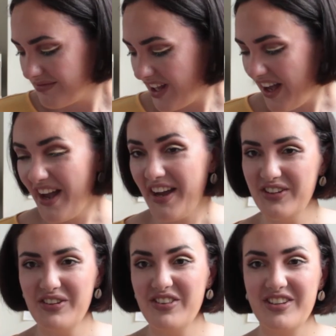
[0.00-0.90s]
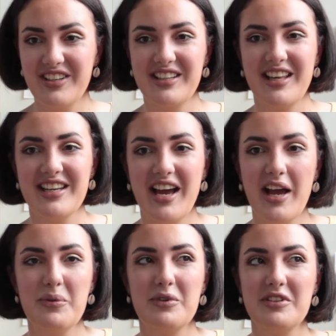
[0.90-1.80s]
I don't think that
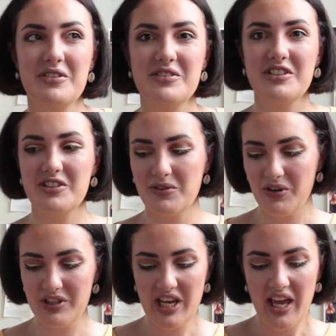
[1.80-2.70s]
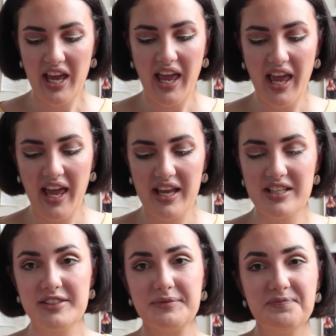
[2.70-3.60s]
I will use it a lot,
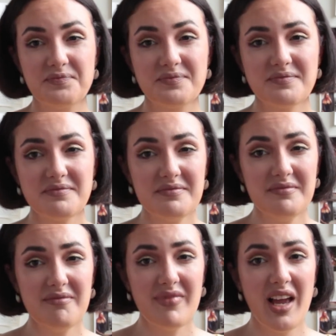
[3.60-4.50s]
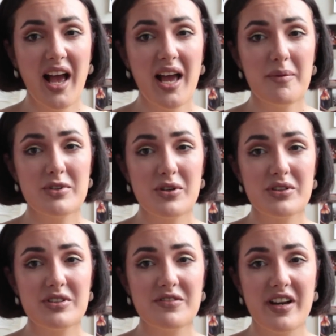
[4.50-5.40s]
and I am
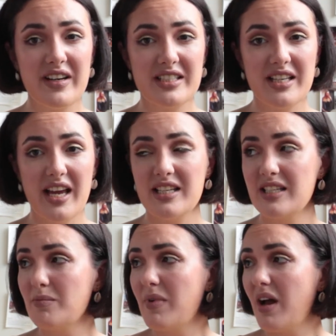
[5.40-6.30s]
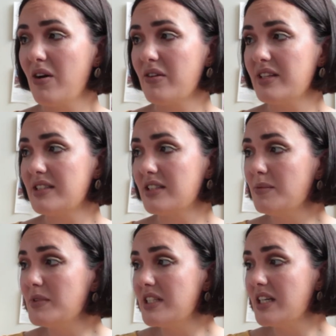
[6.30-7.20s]
not very excited about this
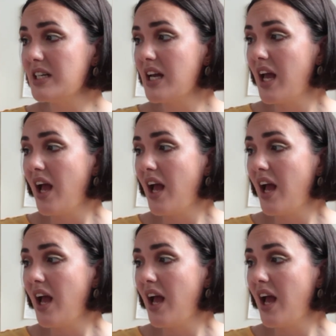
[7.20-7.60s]
lipstick.